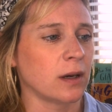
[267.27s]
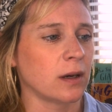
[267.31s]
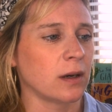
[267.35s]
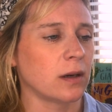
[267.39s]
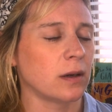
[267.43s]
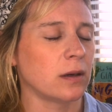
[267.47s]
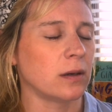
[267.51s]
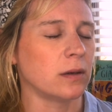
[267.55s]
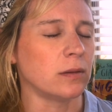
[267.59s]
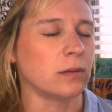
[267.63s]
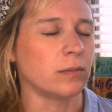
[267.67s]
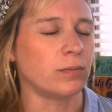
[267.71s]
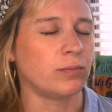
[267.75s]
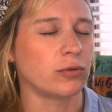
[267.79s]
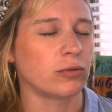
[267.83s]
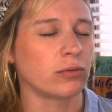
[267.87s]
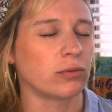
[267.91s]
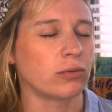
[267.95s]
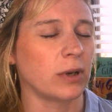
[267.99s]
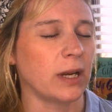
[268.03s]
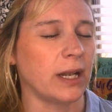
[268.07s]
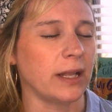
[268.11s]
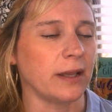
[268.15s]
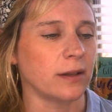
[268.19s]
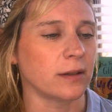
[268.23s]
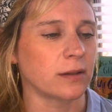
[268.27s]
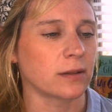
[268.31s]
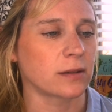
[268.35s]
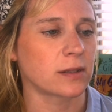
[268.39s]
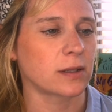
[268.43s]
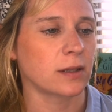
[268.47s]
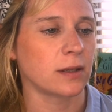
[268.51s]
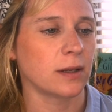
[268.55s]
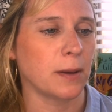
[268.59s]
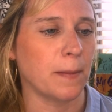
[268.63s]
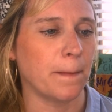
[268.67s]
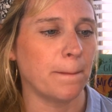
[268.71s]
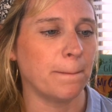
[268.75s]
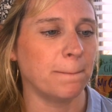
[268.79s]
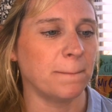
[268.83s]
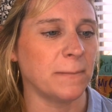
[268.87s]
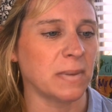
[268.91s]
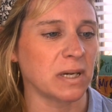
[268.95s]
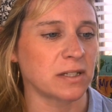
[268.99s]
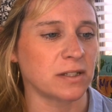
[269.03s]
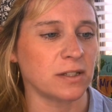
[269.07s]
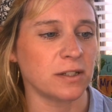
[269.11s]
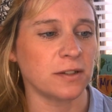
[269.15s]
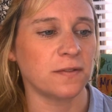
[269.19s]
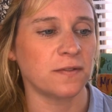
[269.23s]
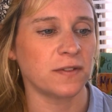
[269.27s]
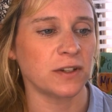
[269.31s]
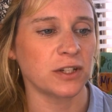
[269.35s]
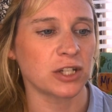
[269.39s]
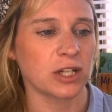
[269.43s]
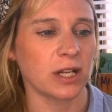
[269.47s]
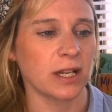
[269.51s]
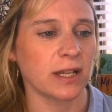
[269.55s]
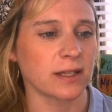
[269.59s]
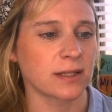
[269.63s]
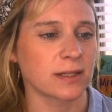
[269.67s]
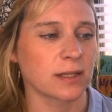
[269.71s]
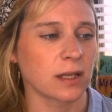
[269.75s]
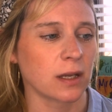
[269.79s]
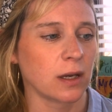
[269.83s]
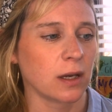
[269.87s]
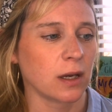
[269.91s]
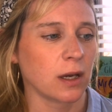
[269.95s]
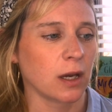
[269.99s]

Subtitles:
"Oh, brilliant," muttered Fishlegs.